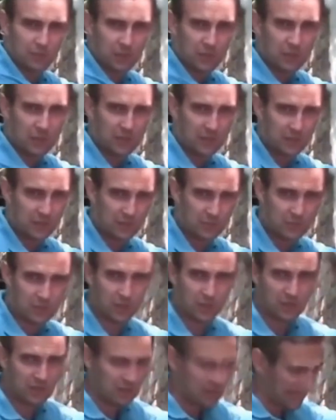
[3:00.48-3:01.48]
between this
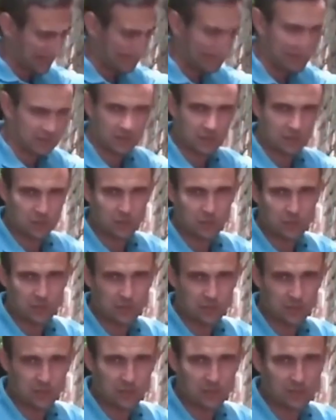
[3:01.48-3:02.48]
brick and the clay adobe
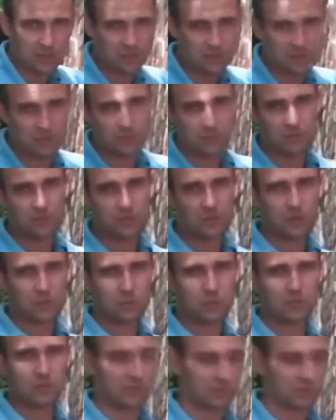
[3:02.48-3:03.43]
that needs to be filled with